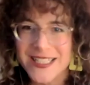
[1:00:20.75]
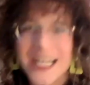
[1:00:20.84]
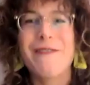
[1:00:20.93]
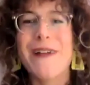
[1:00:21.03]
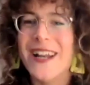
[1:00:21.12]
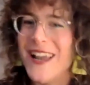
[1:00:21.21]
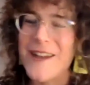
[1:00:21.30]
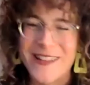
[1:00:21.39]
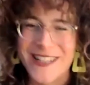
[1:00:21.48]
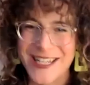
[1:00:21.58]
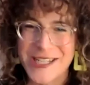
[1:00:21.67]
and I write a lot
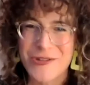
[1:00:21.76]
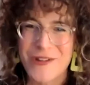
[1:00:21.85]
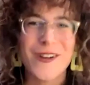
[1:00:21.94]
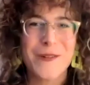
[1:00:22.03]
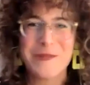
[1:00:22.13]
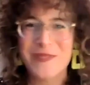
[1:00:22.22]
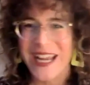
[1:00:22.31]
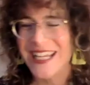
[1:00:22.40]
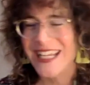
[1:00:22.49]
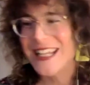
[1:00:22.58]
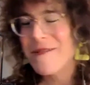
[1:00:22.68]
about the history of urban
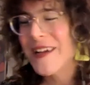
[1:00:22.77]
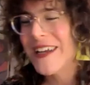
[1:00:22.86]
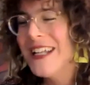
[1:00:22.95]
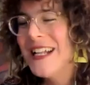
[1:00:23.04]
planning in the book.